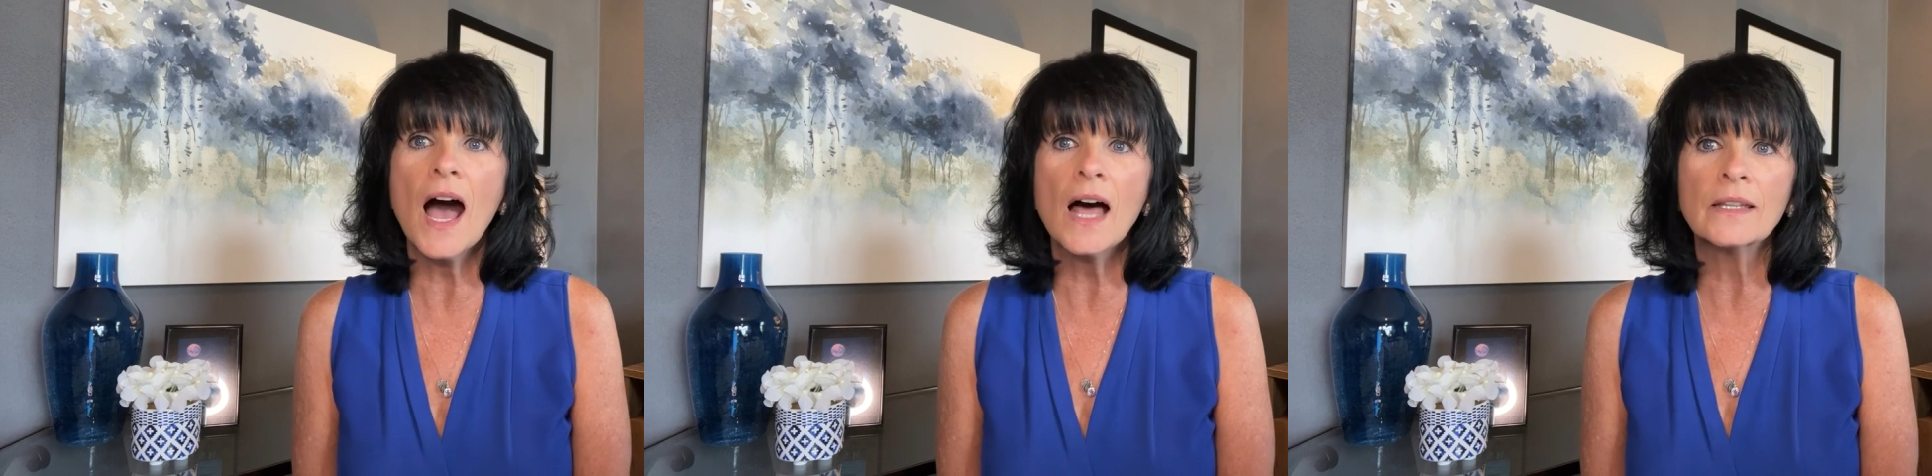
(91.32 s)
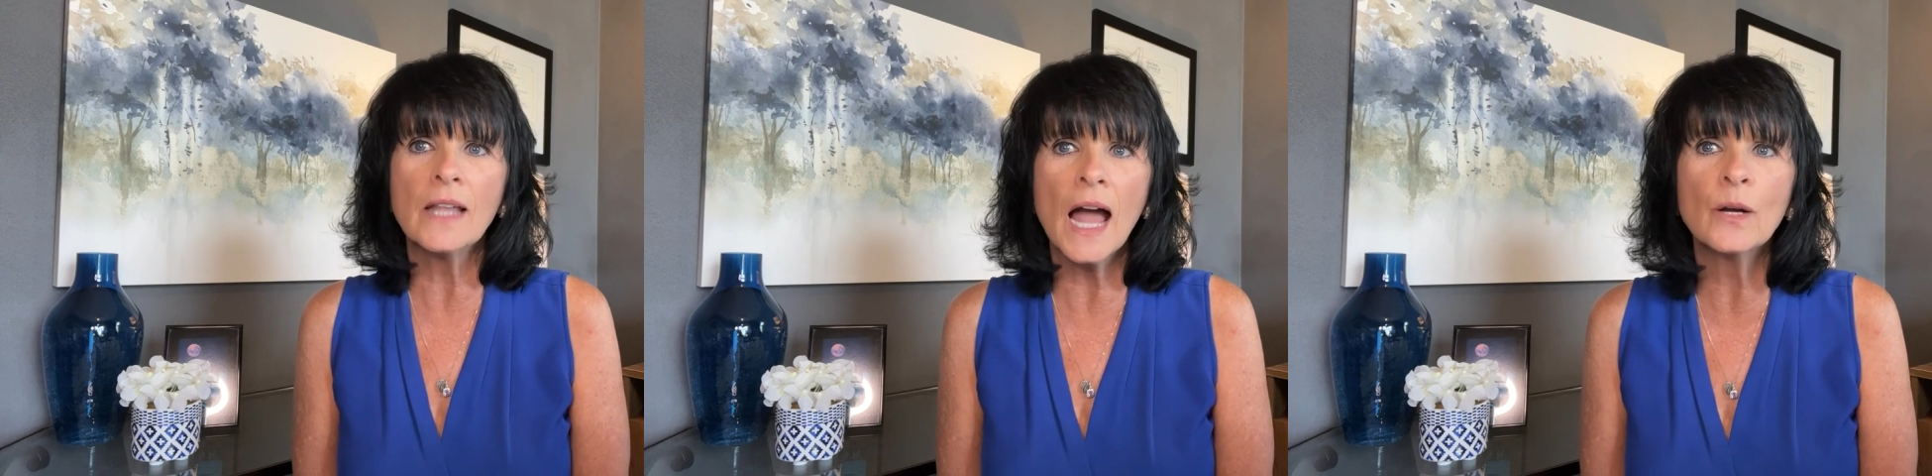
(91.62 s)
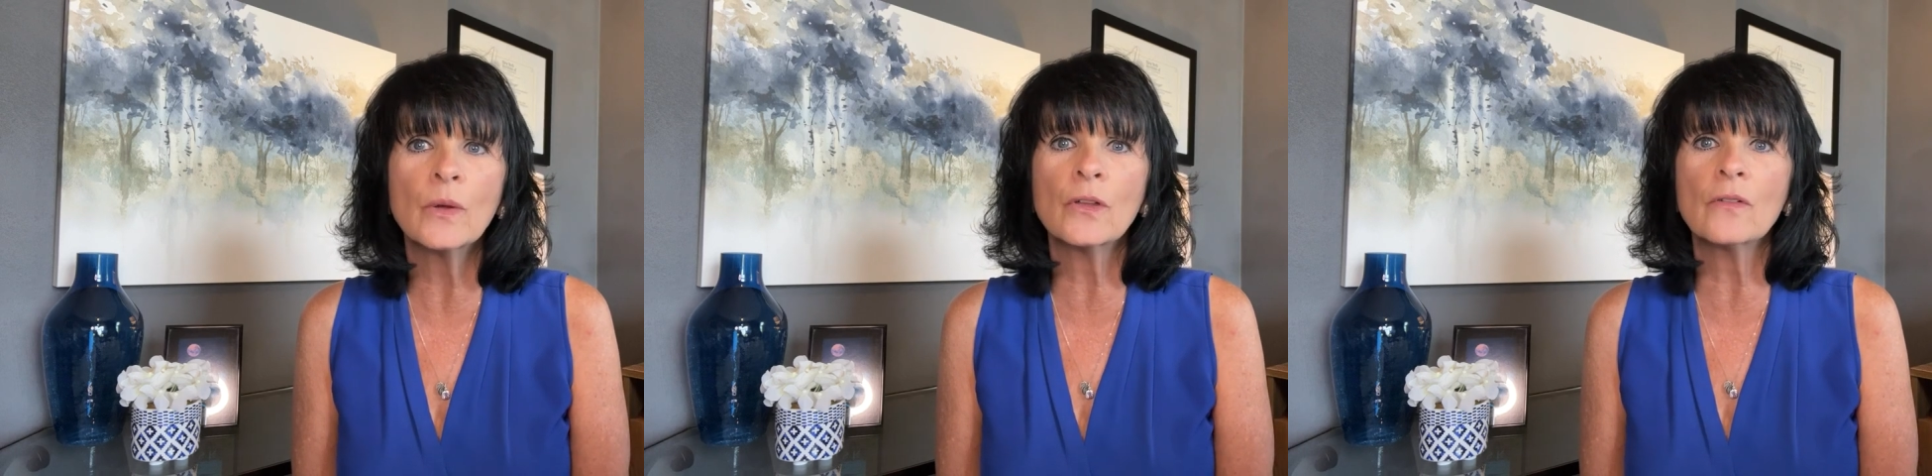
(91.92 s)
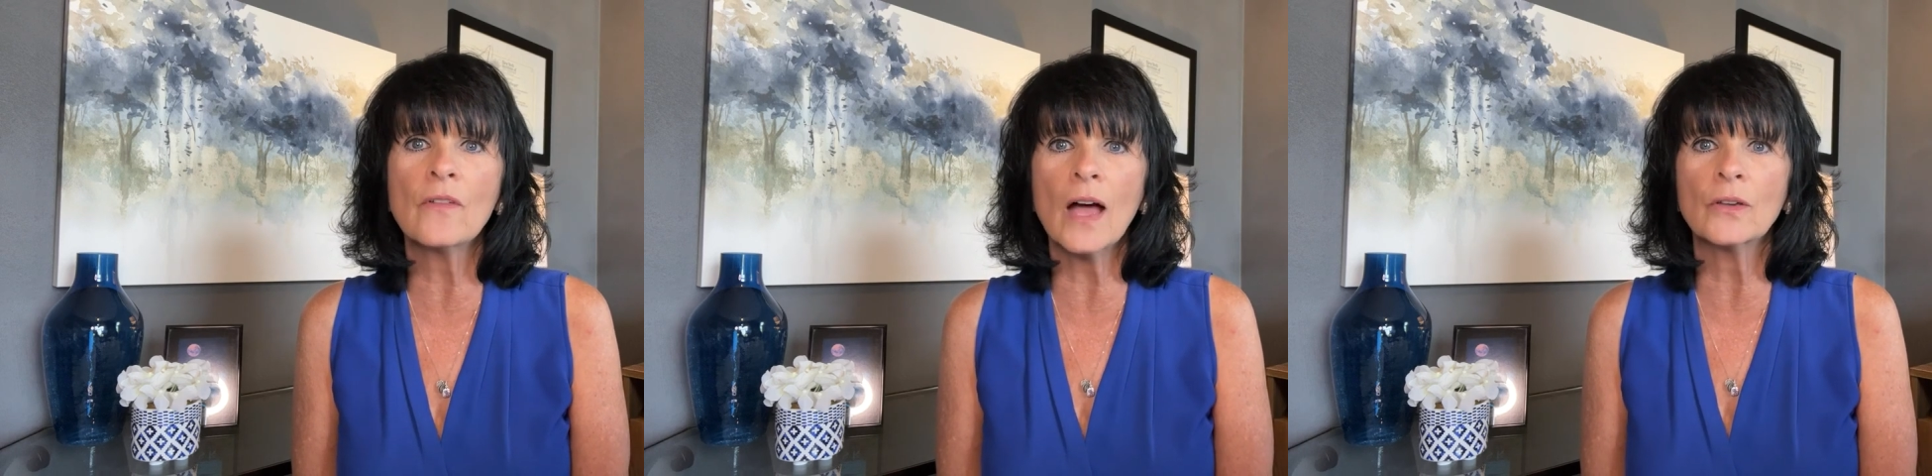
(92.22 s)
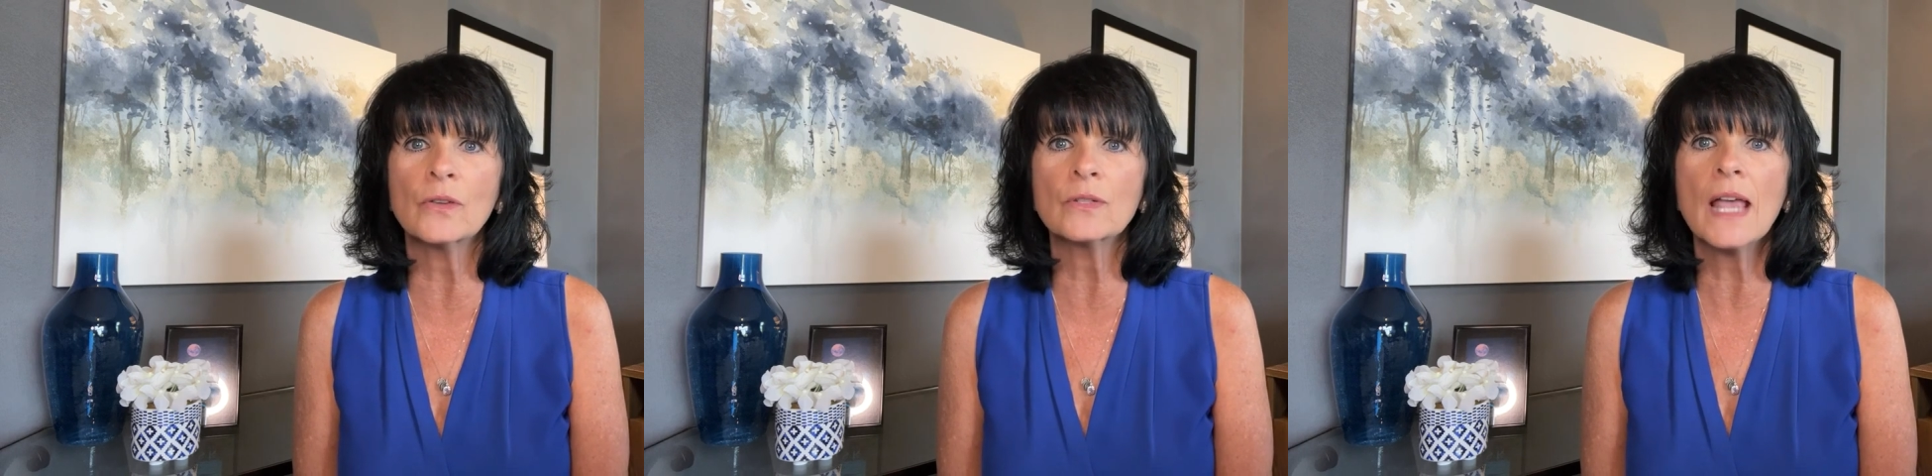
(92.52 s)
align with her
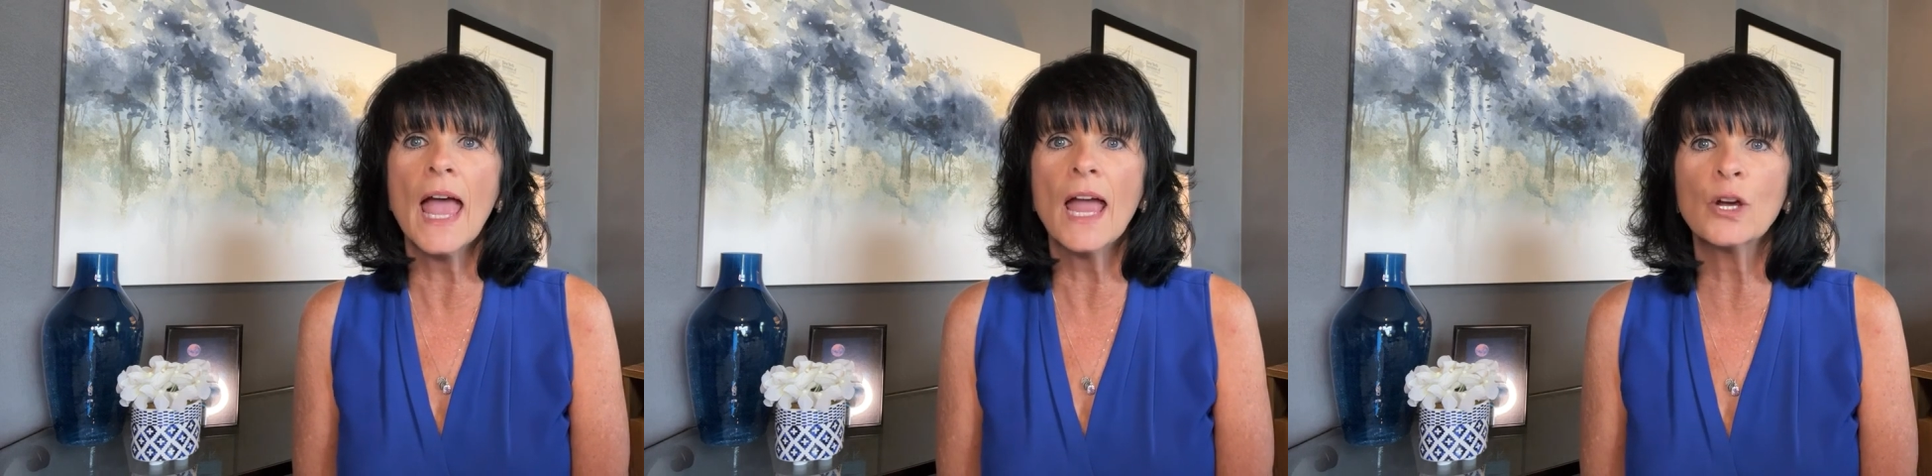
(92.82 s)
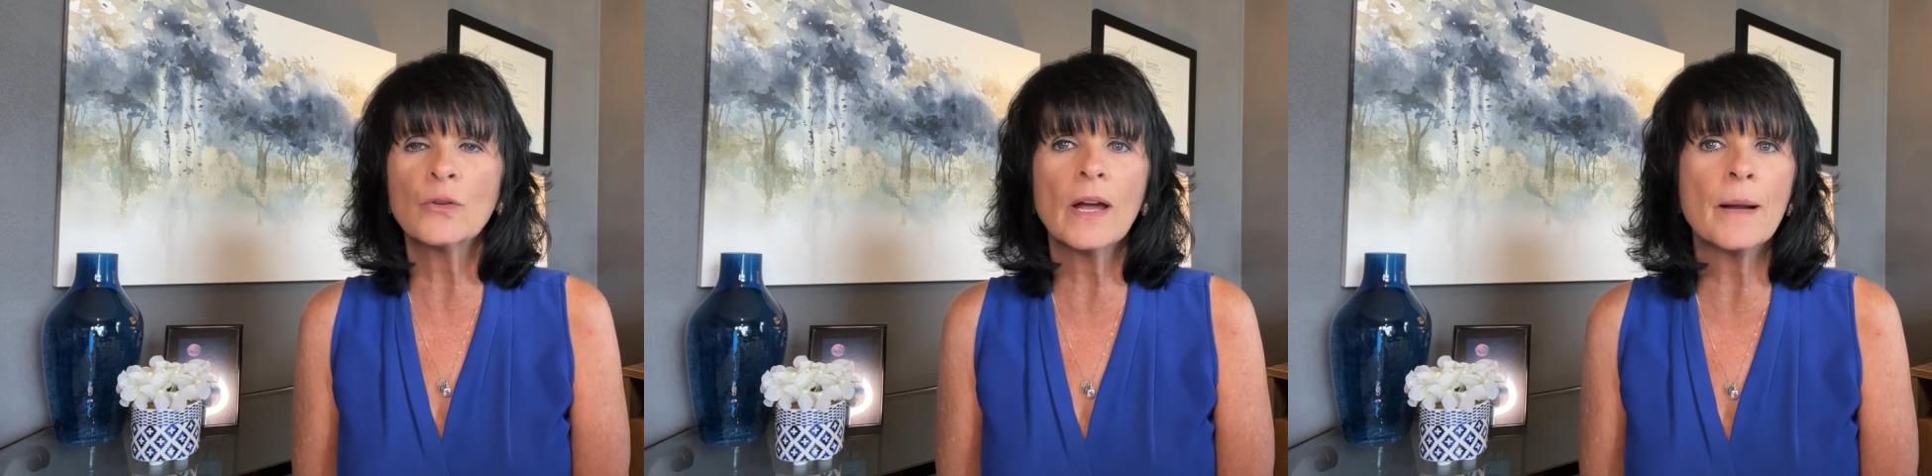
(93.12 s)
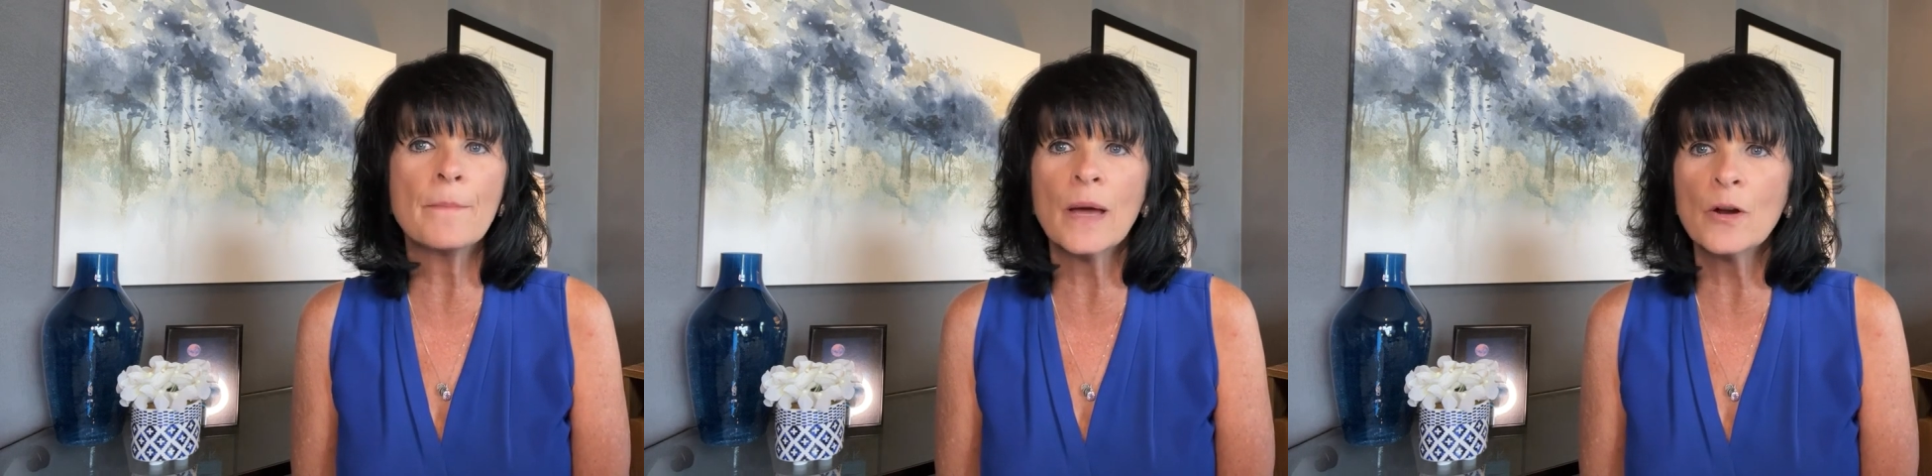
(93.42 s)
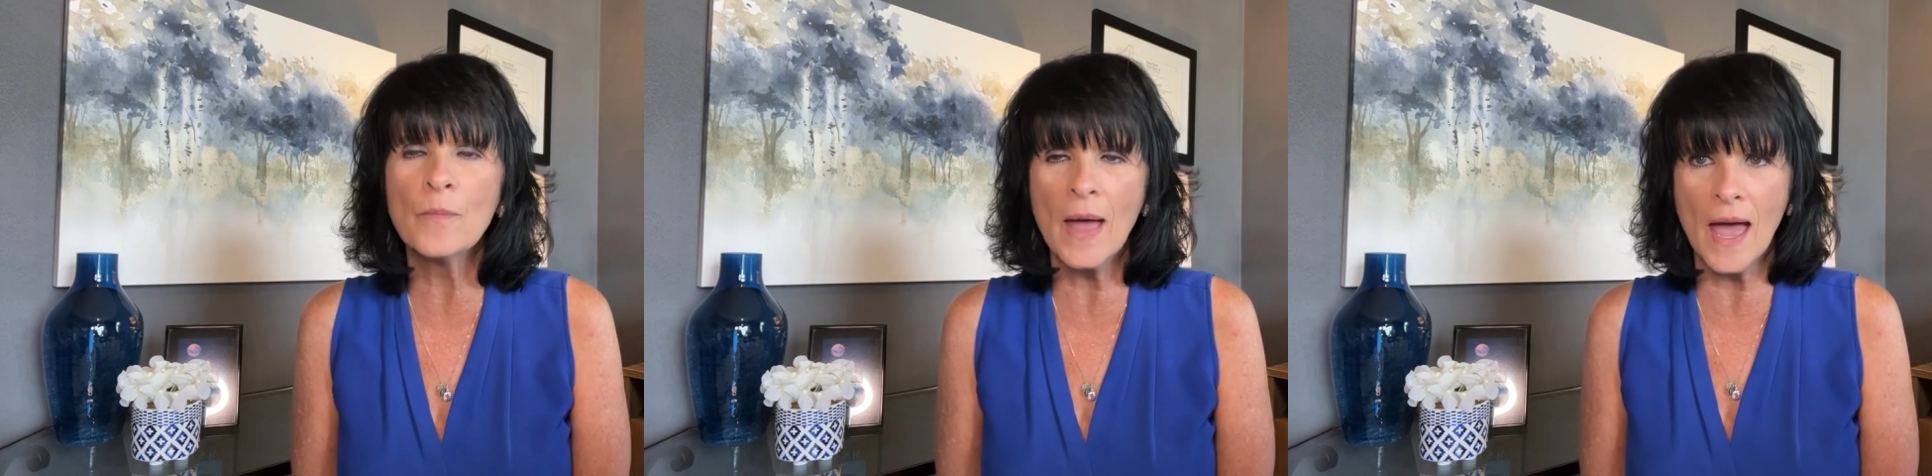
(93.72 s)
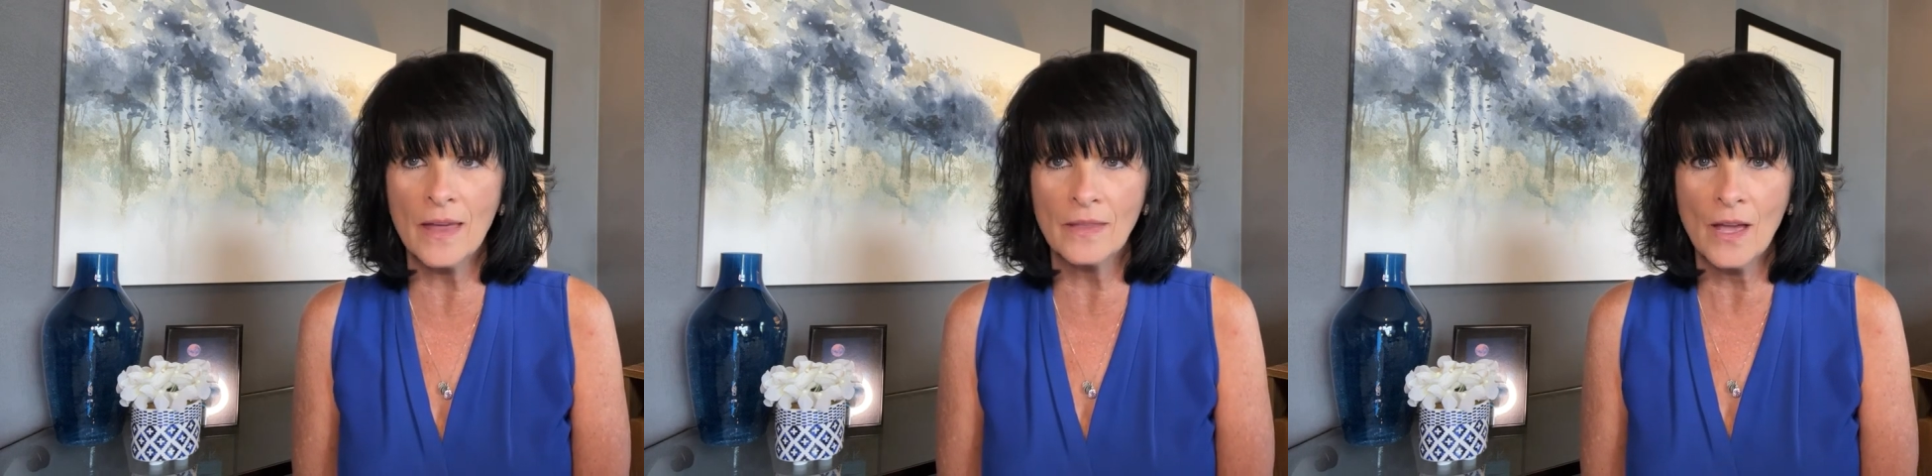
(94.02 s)
values, and create a better
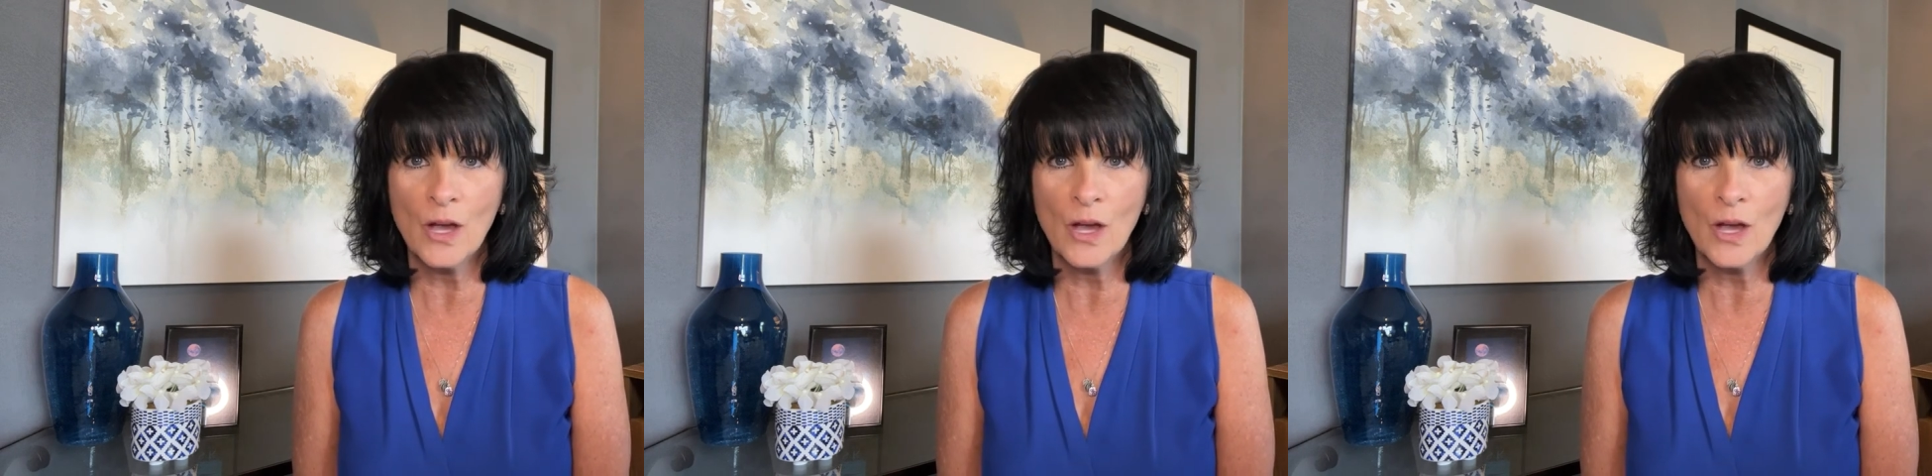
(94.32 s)
path